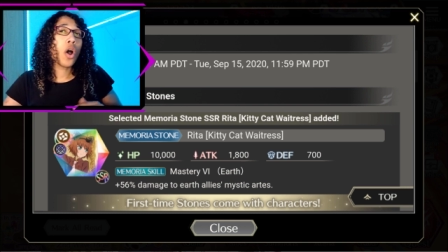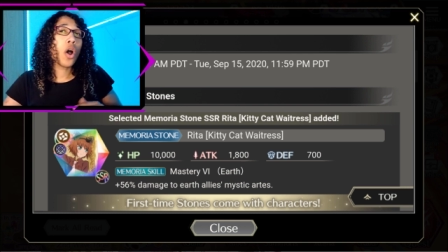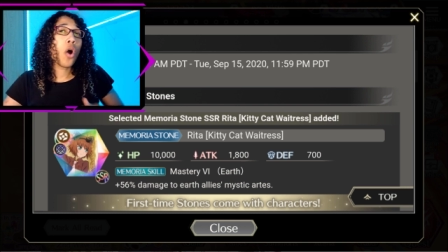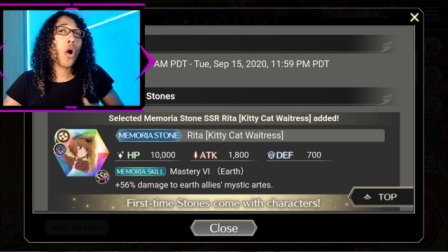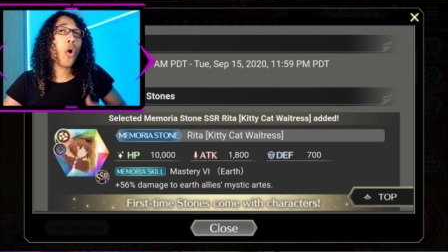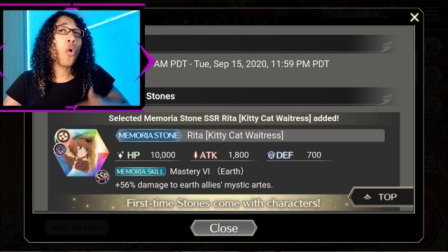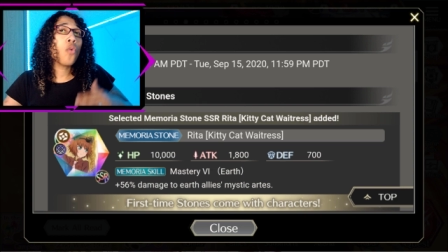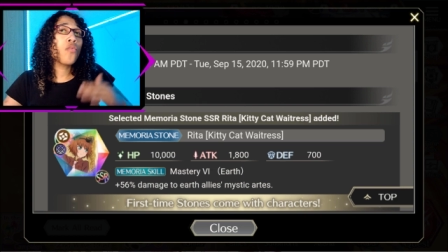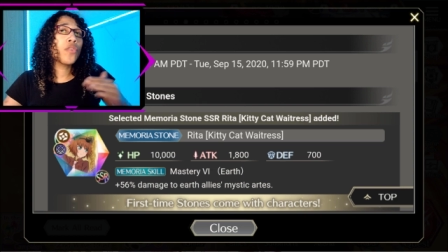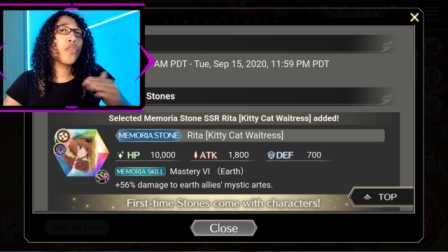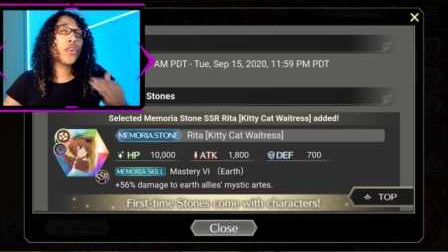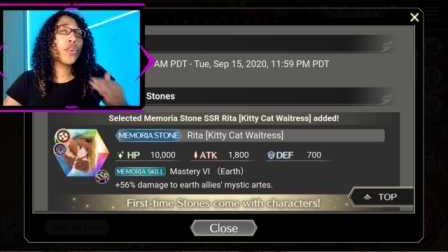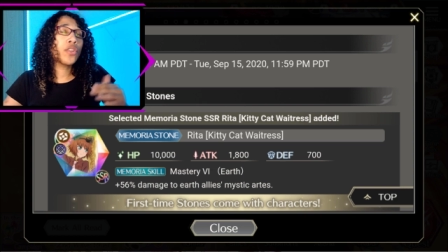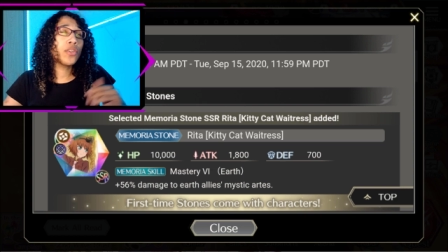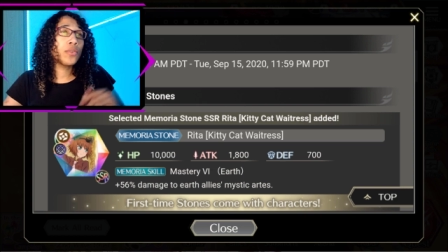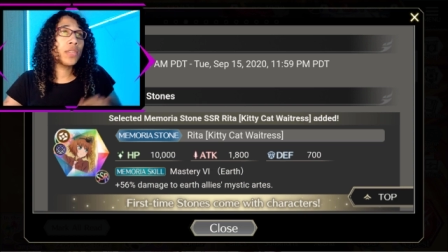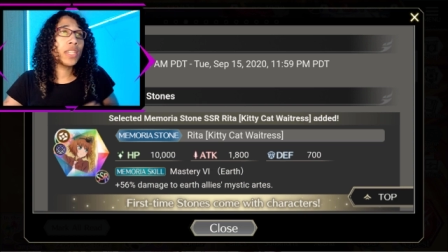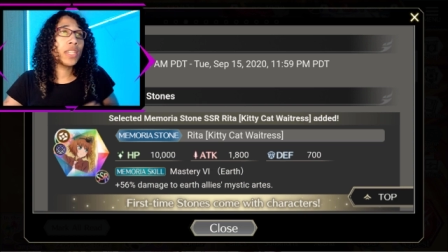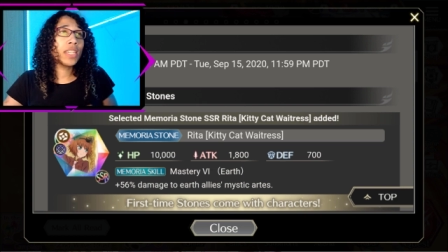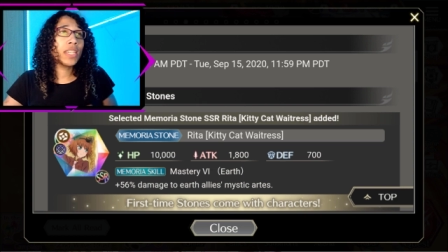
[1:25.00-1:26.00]
over
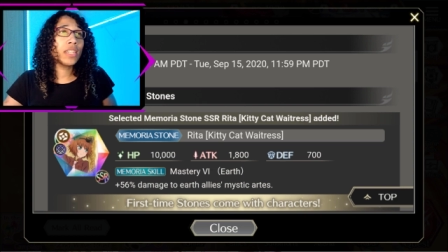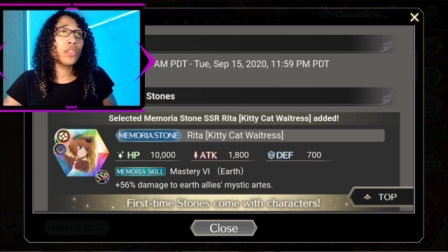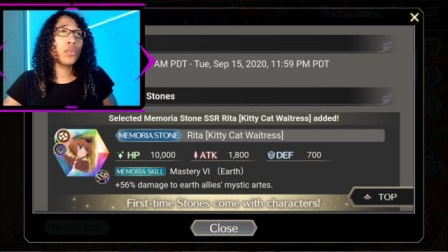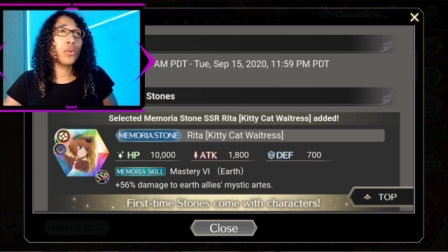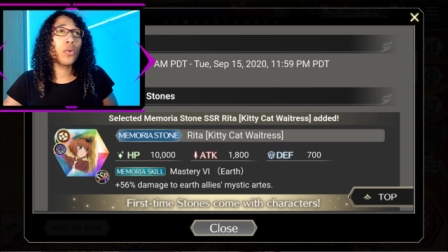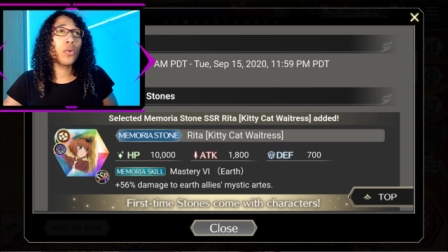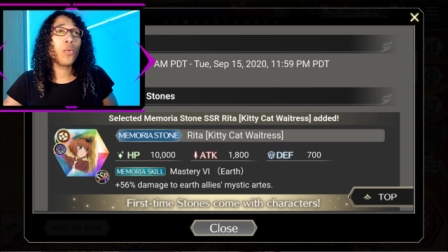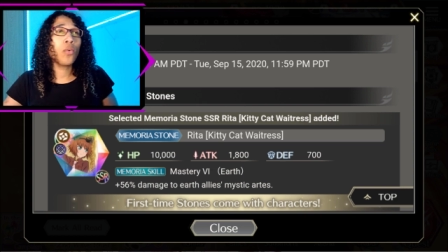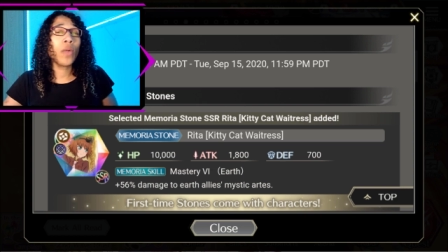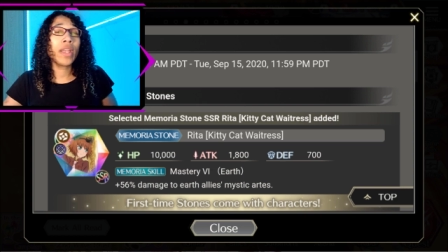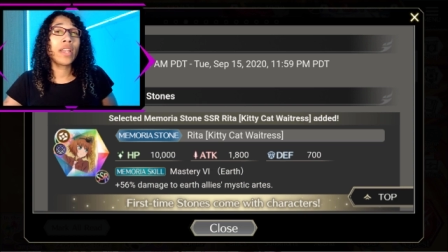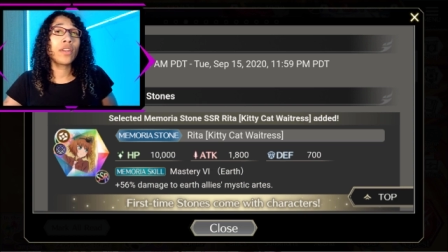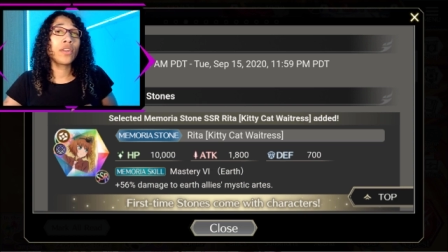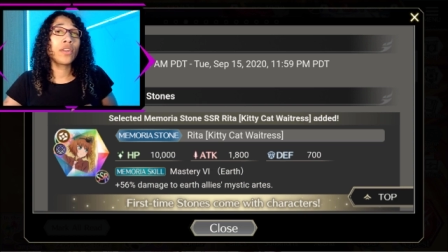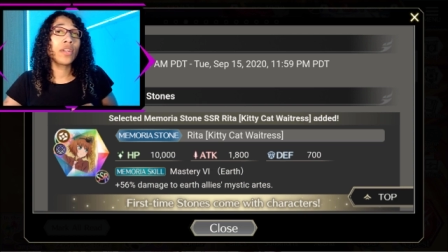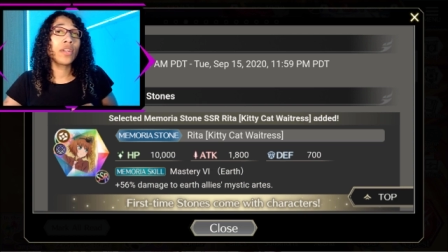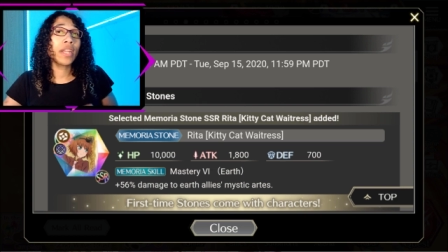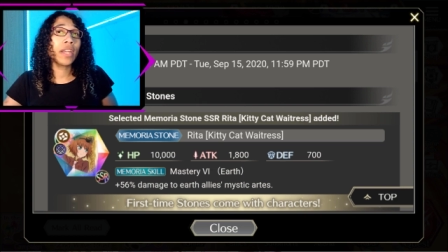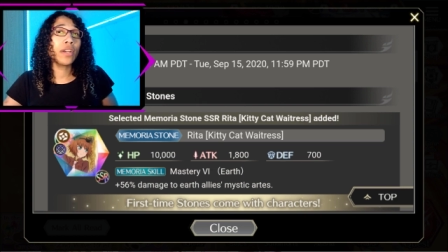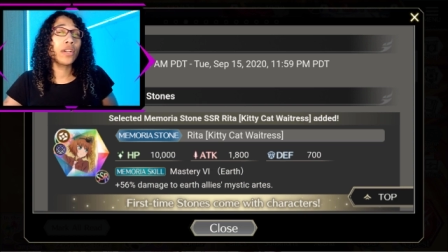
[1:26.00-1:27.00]
using it to awaken
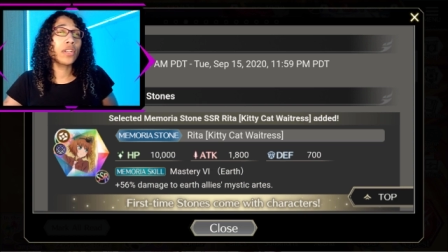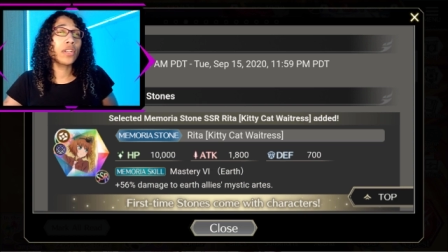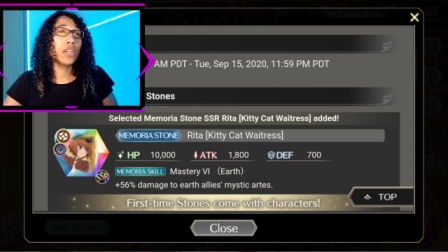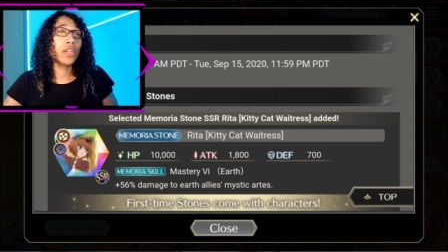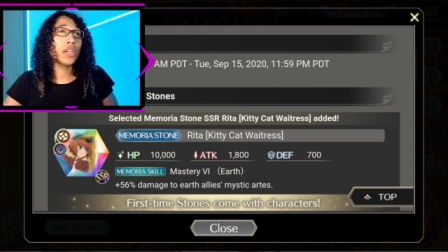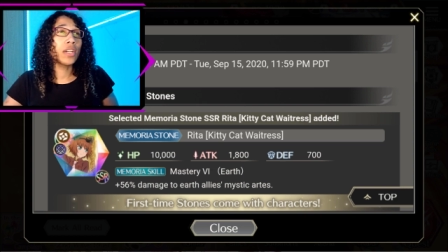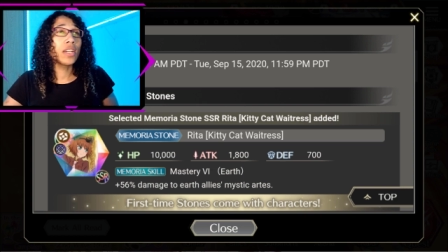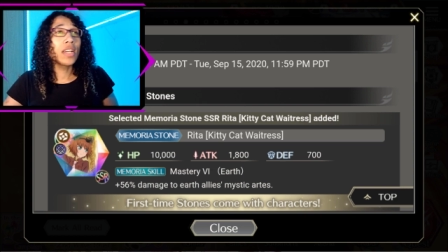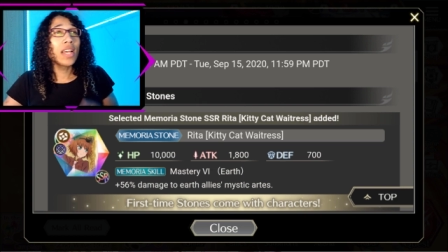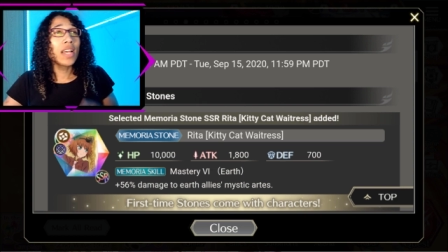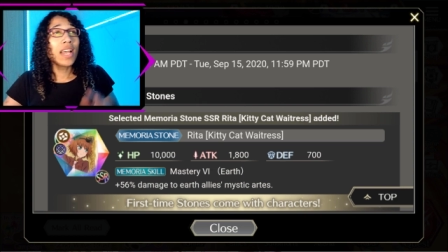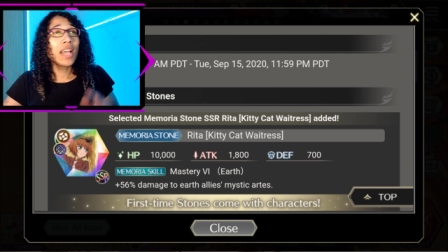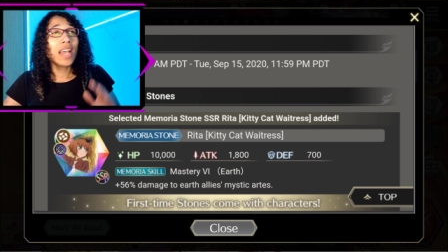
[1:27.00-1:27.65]
her character.